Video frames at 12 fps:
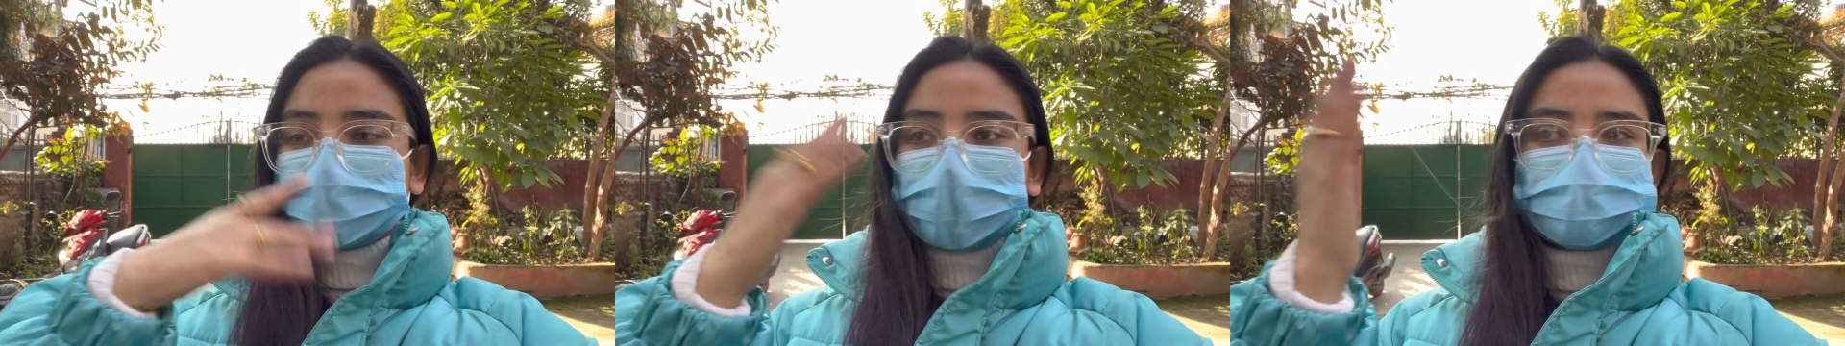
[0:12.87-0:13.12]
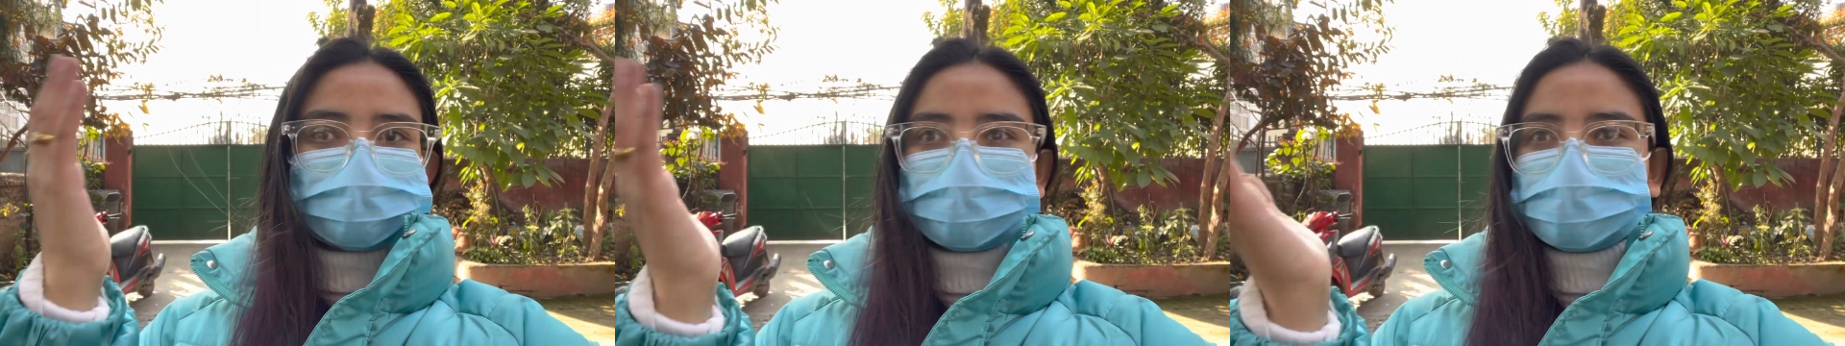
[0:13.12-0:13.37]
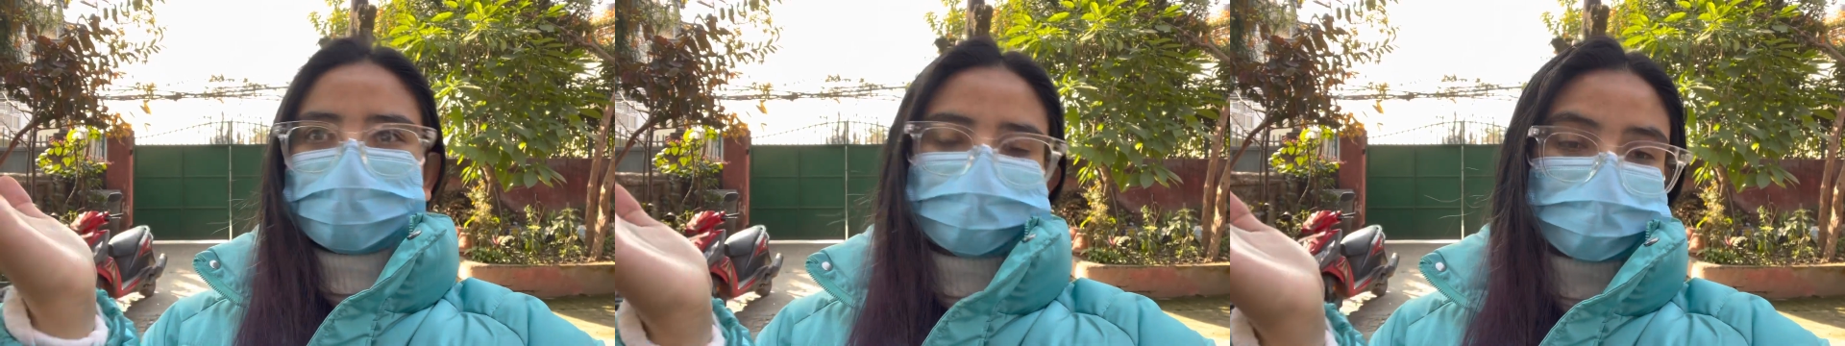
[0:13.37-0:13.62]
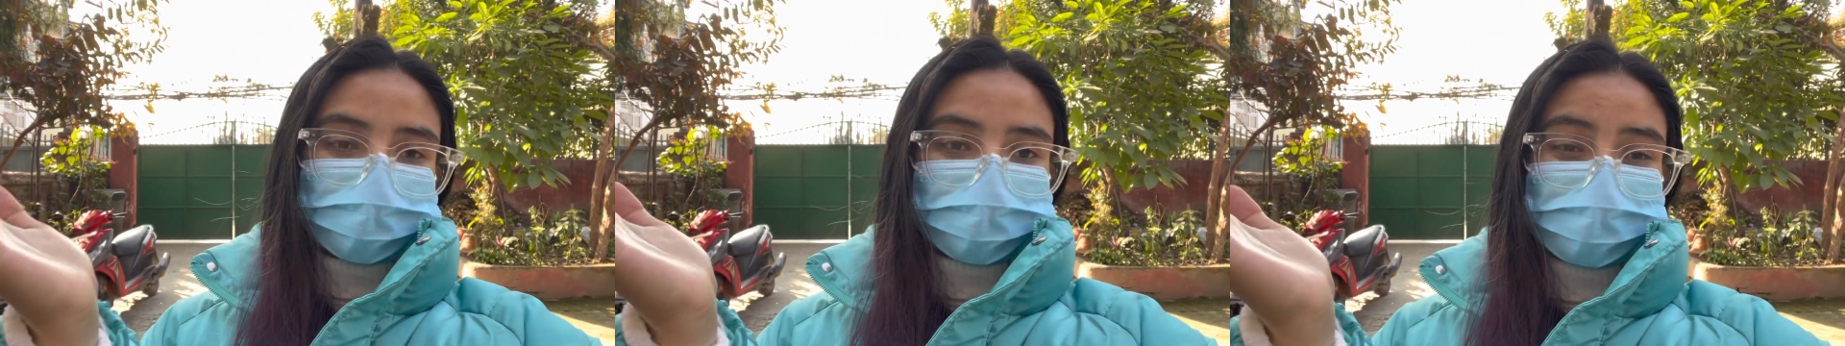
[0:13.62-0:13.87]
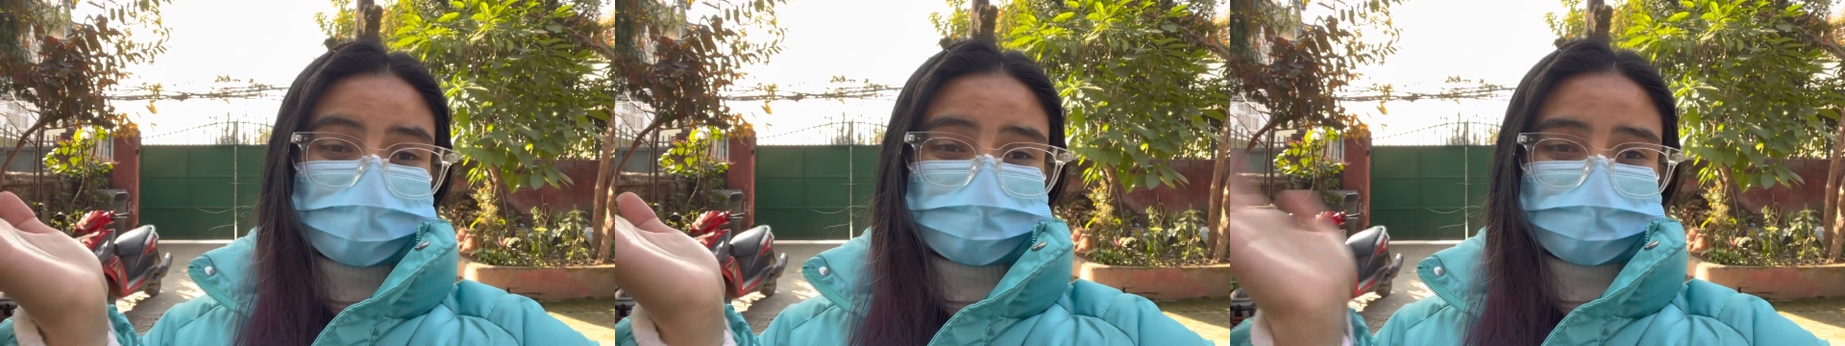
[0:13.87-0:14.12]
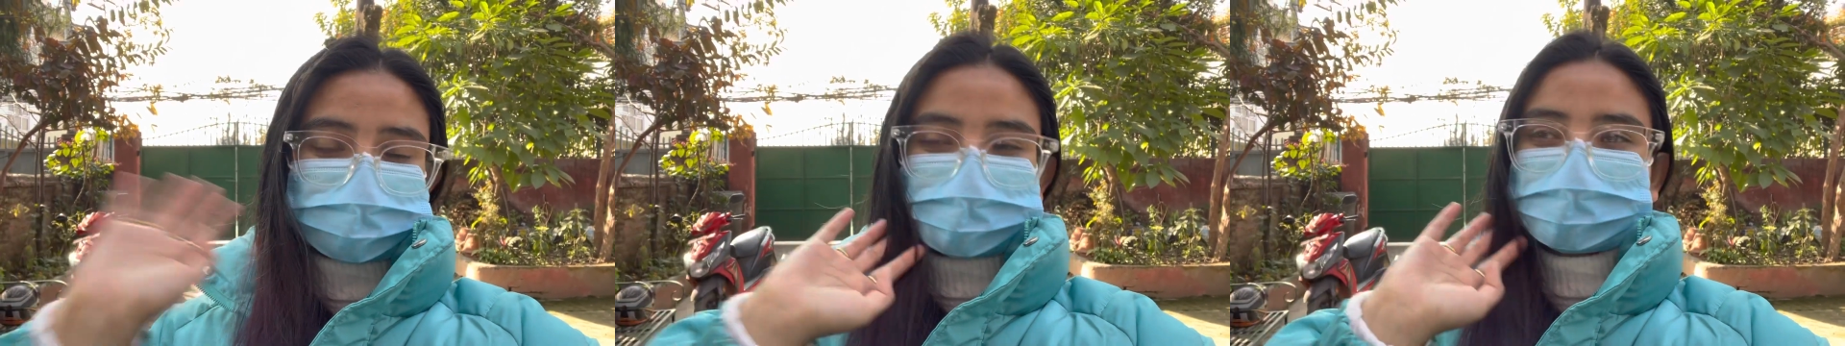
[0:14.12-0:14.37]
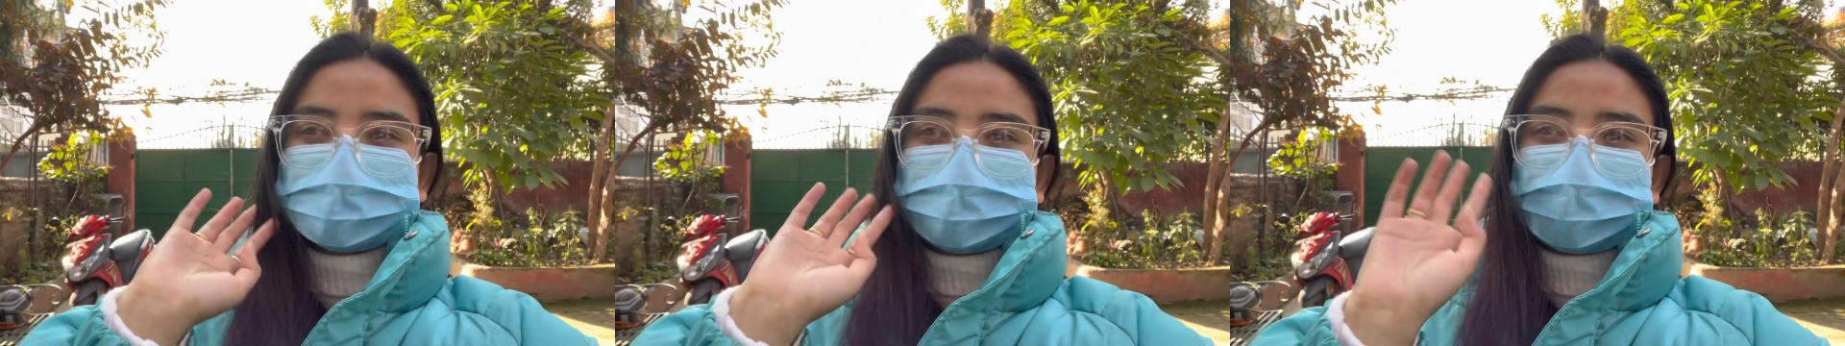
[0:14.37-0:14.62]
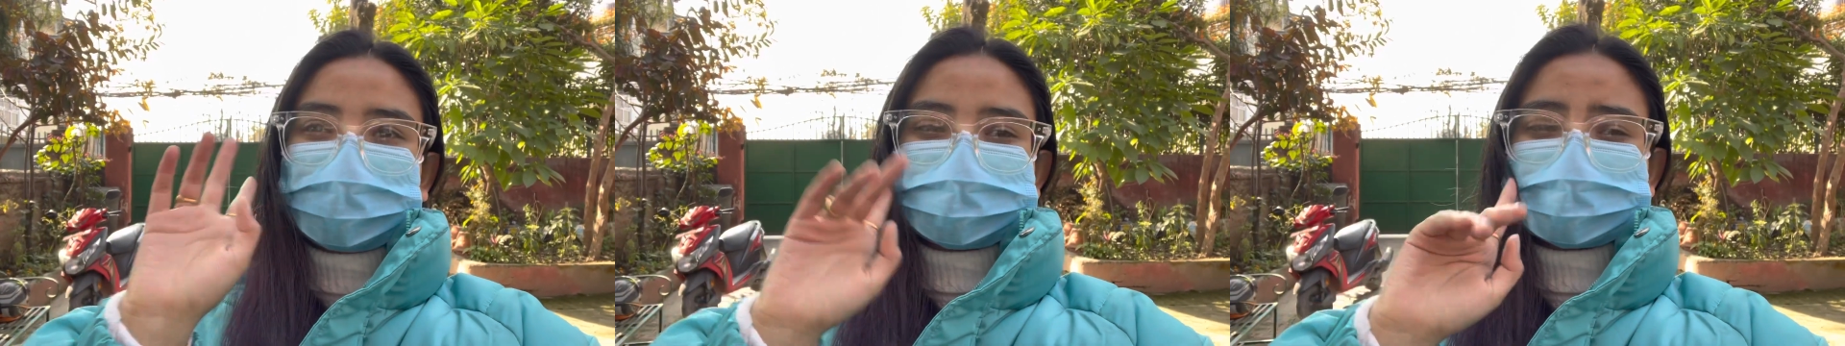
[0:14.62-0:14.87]
I don't know where I'm going actually.
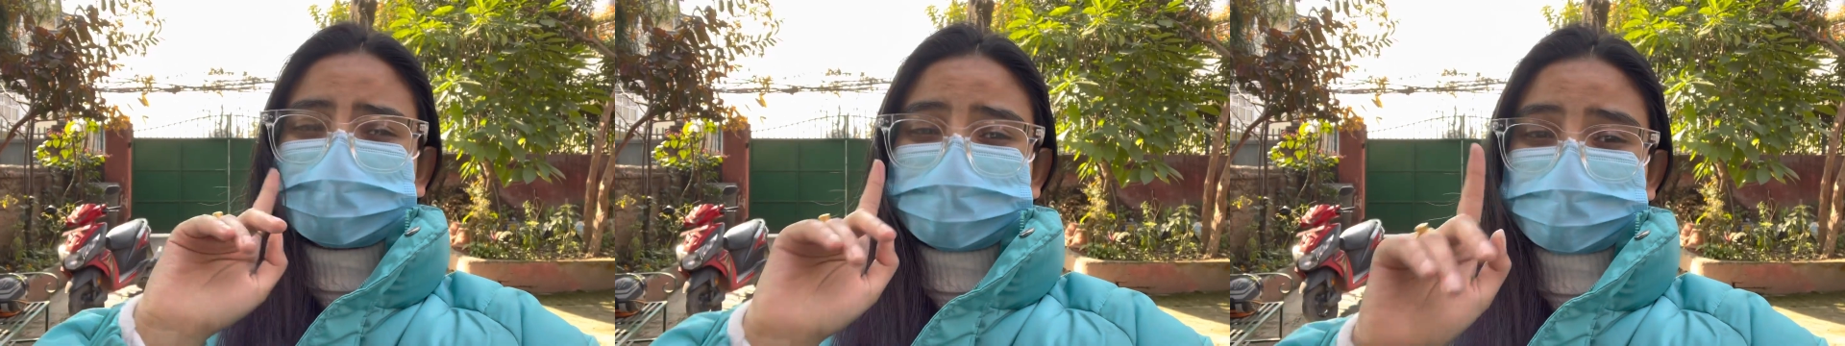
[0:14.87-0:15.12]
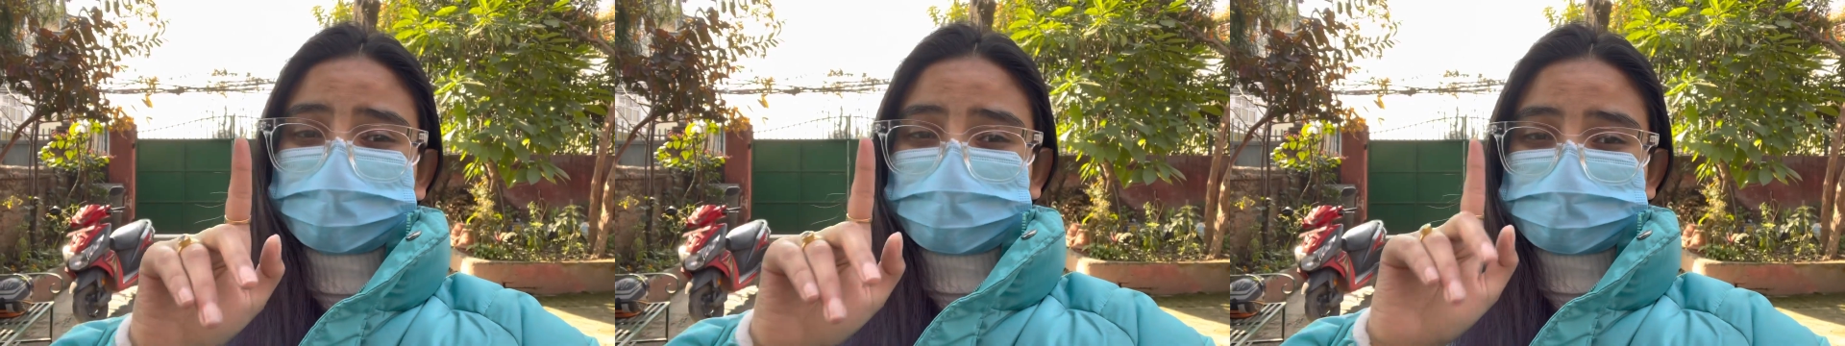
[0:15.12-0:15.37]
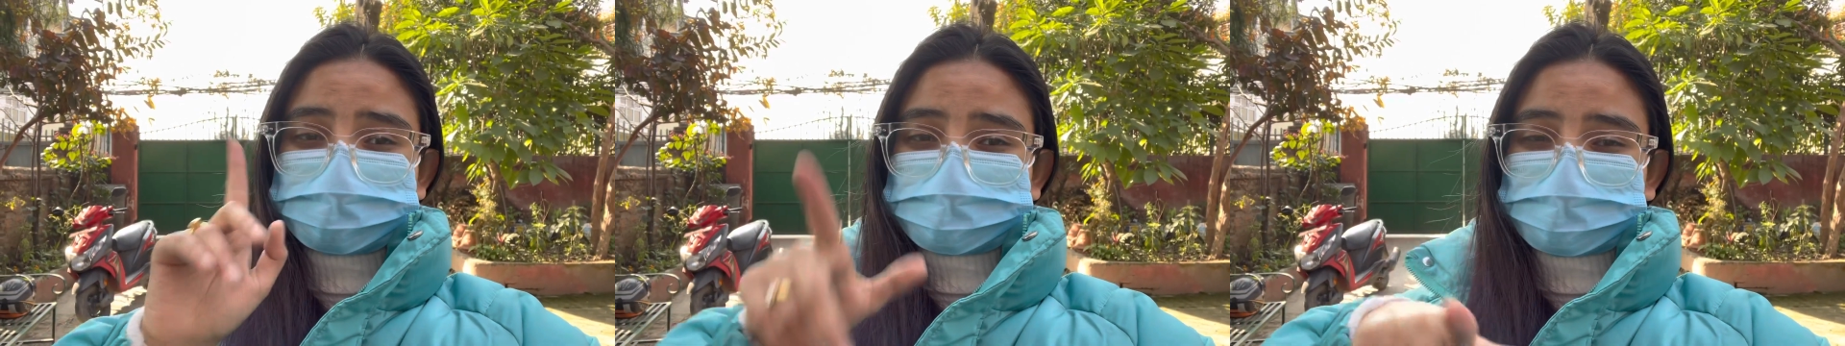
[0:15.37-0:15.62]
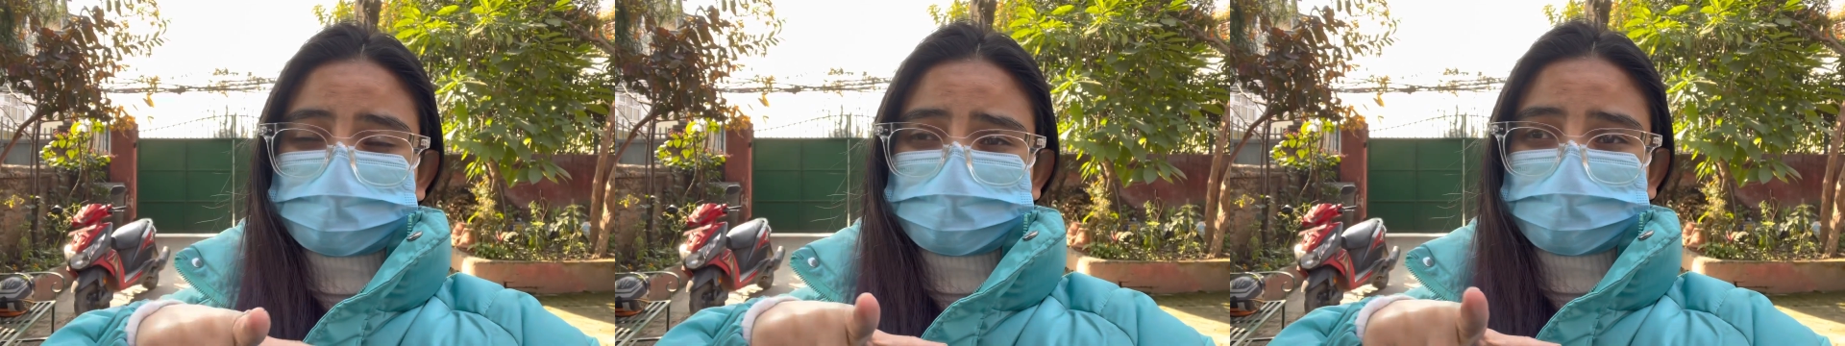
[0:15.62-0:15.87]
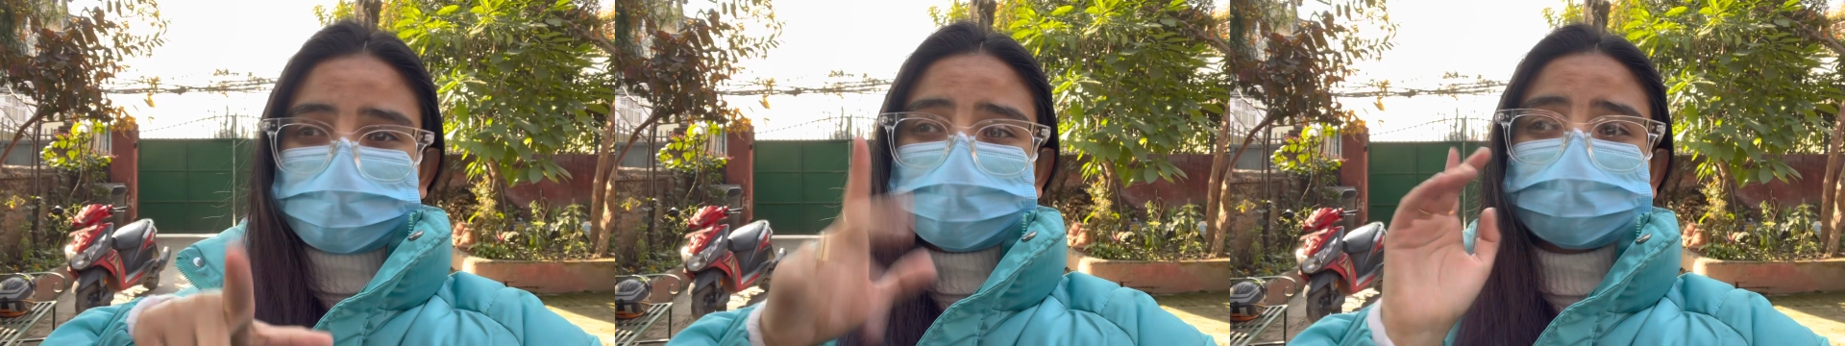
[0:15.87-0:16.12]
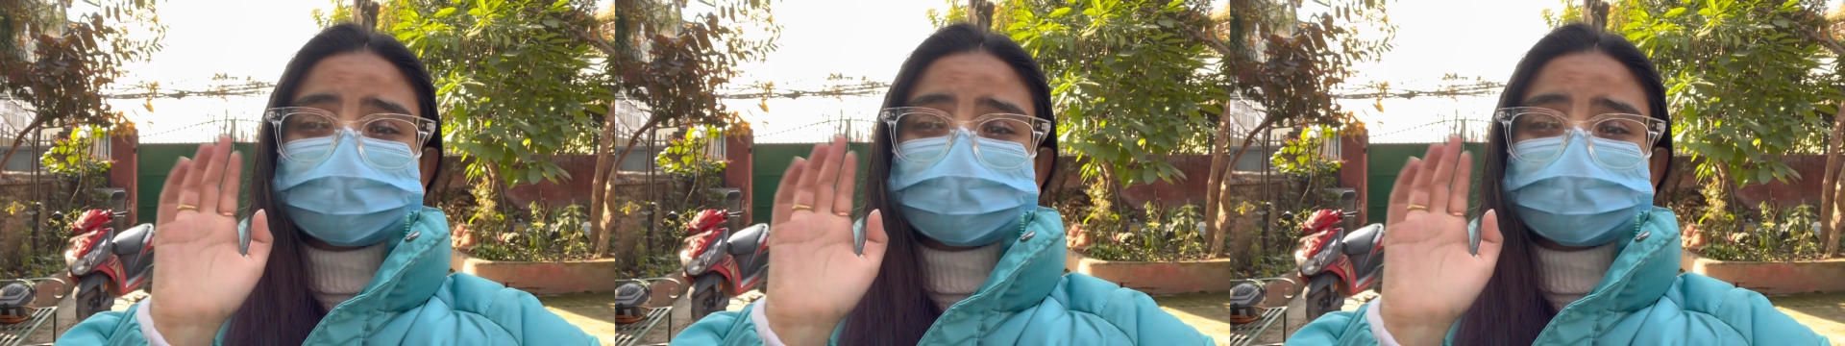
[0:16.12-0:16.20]
I'm thinking of going to Miniso,